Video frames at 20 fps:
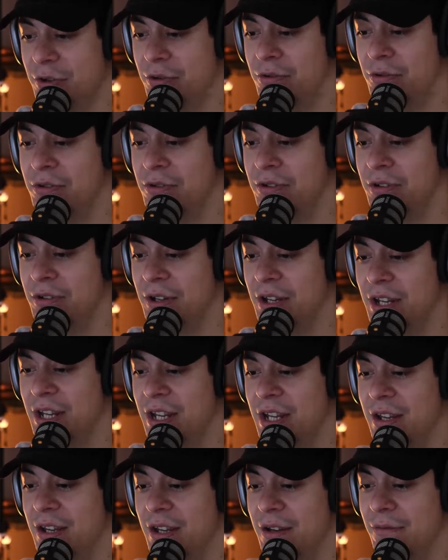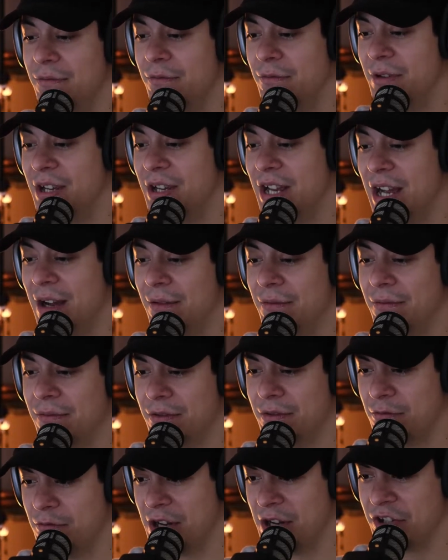And is there a way to reach
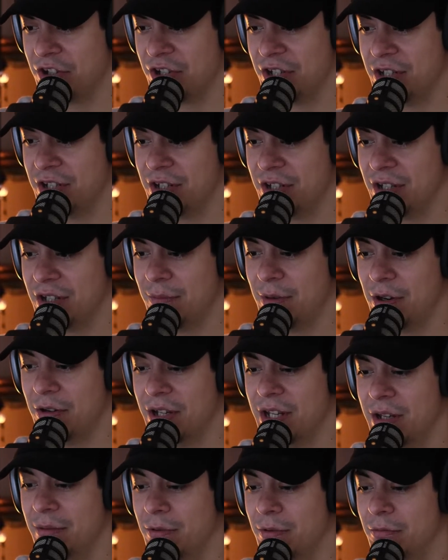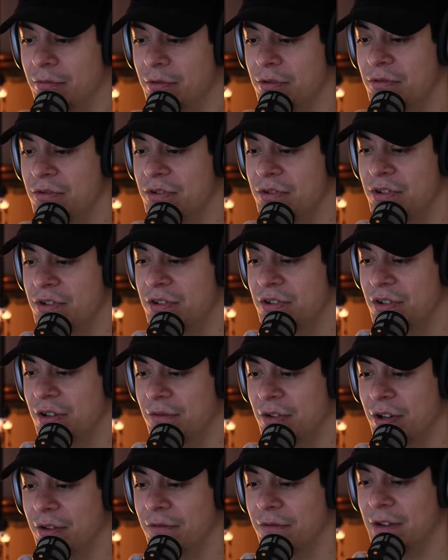you if we have
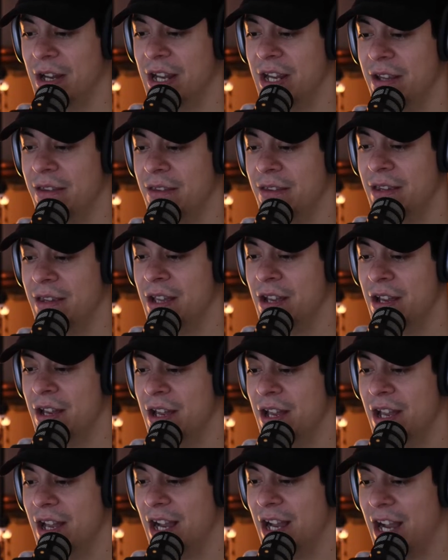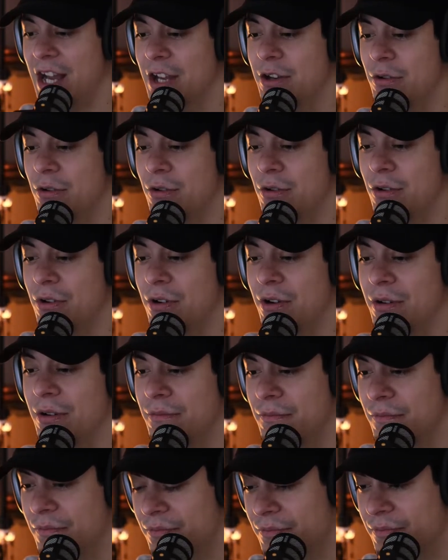questions about Hebrew roots of our
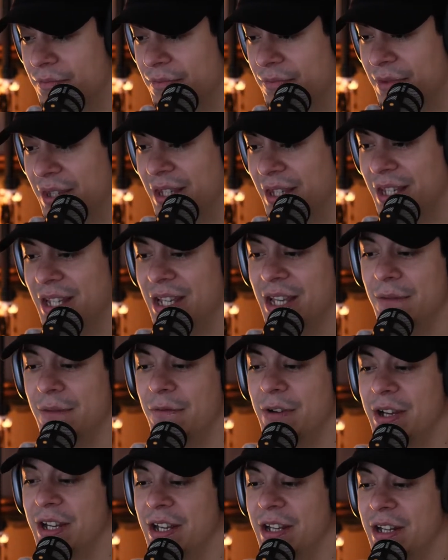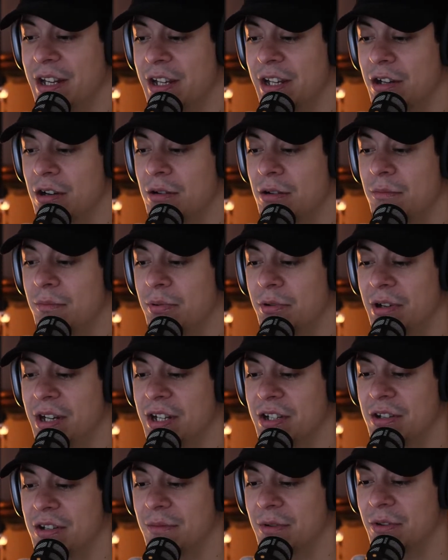faith, and or
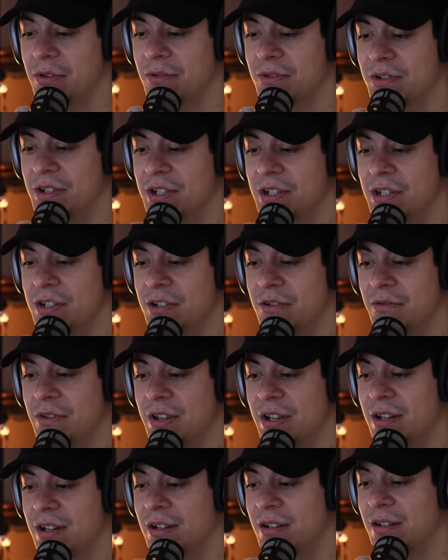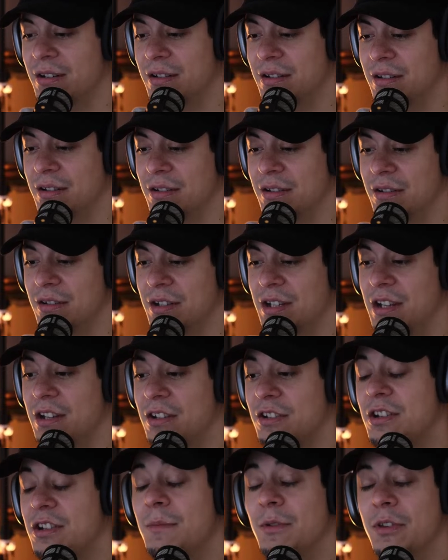if we can incorporate some of those into the
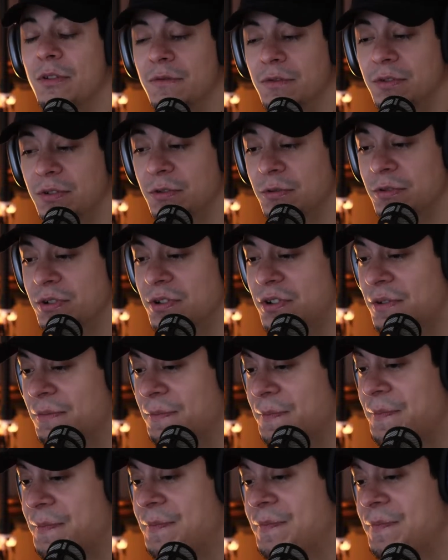some of the roots?